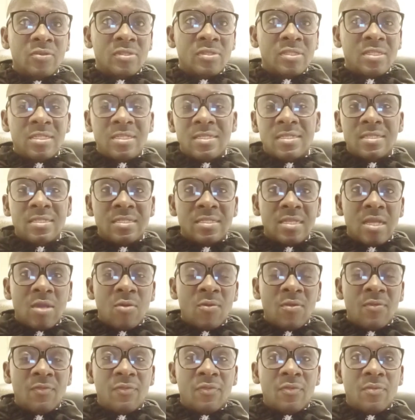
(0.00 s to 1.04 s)
or citizens
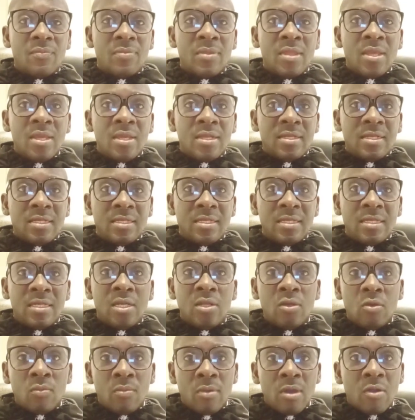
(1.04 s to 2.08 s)
away from the
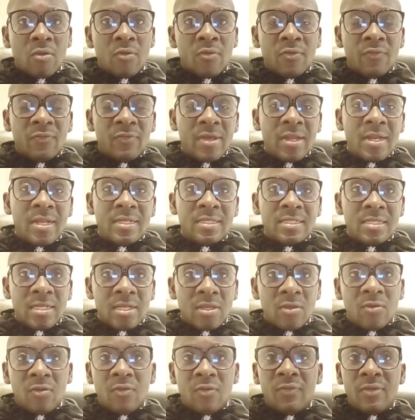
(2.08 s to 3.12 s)
deadly Omicron variant and
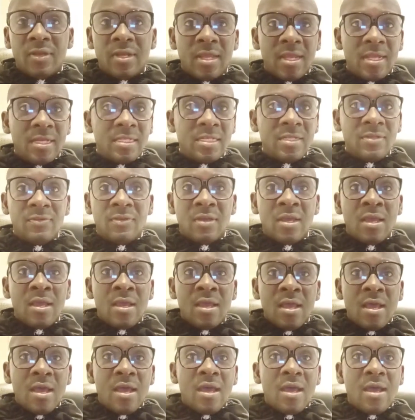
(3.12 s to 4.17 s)
the COVID-19
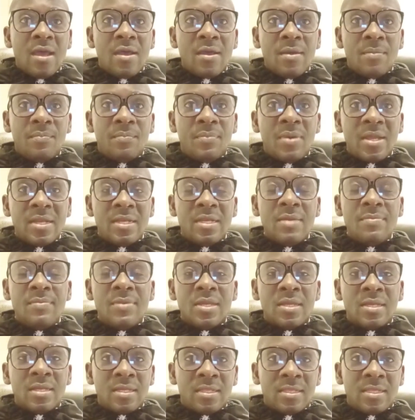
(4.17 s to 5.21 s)

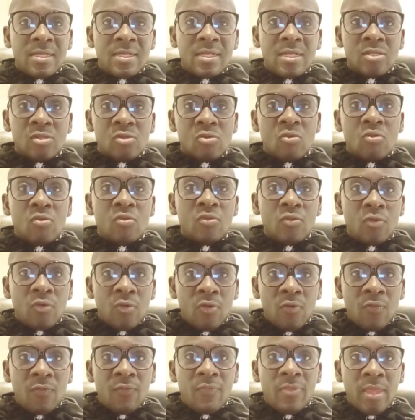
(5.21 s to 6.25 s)
pandemic that has screwed
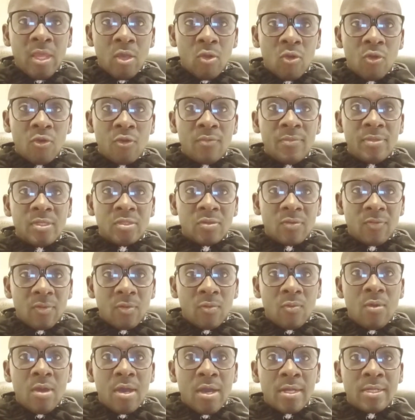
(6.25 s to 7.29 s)
off the economies of
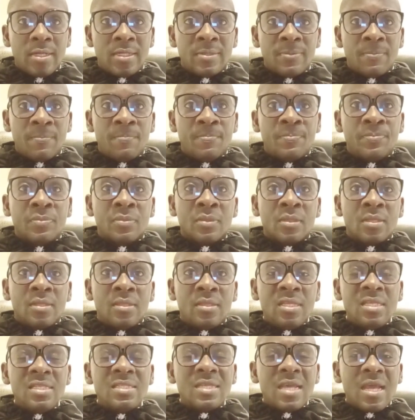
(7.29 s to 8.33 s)
the world.
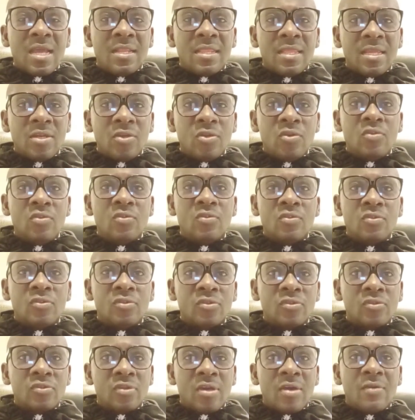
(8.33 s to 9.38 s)
These are the
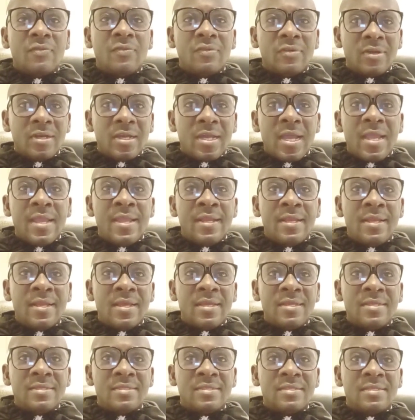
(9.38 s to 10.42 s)
new travel
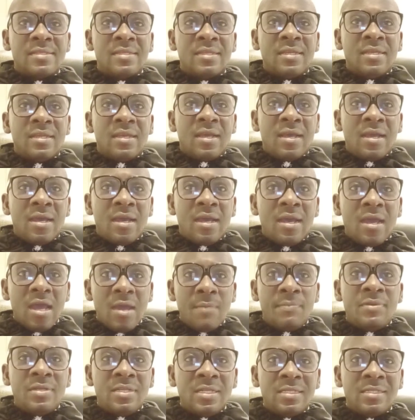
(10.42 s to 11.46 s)
guidelines
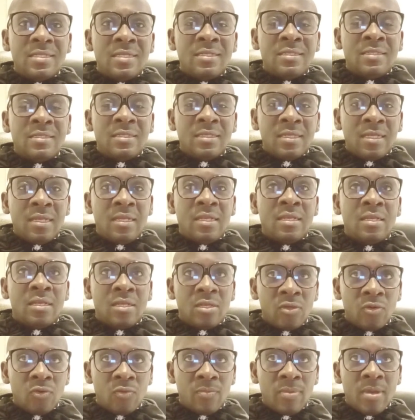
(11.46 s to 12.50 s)
updated in
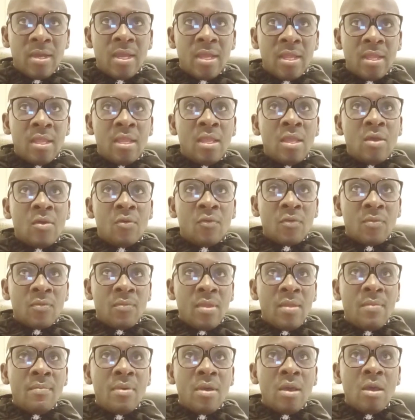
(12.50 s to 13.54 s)
Dubai.
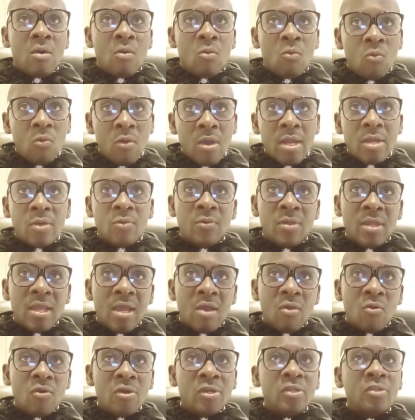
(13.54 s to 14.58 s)
Remember, one, we
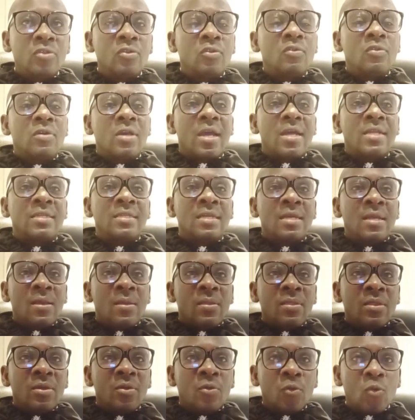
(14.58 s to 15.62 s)
are going to look at
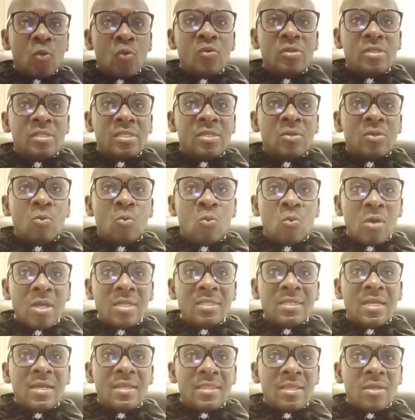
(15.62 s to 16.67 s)
the rules.
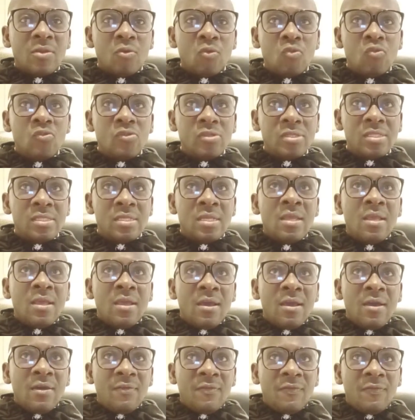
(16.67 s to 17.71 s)
What are the rules
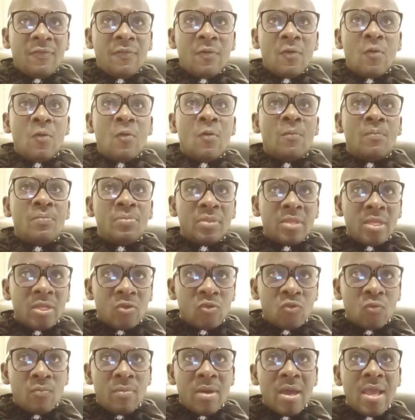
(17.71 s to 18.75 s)
for
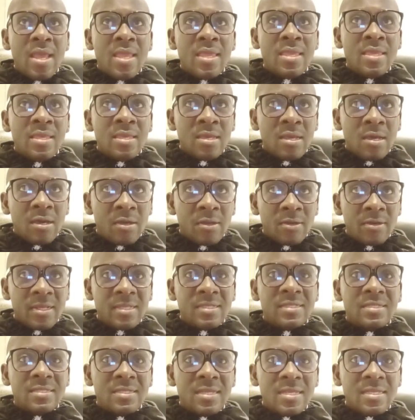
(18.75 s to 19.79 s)
the Dubai
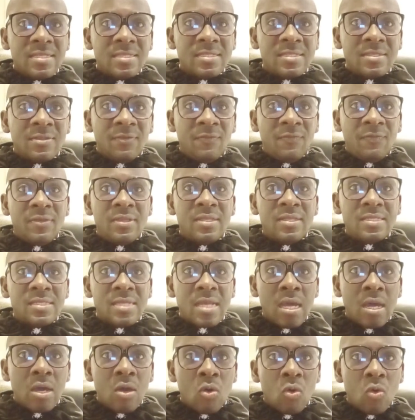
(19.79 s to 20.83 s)
residence
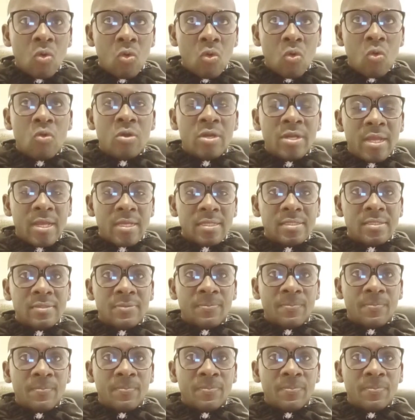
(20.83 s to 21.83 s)
visa holders?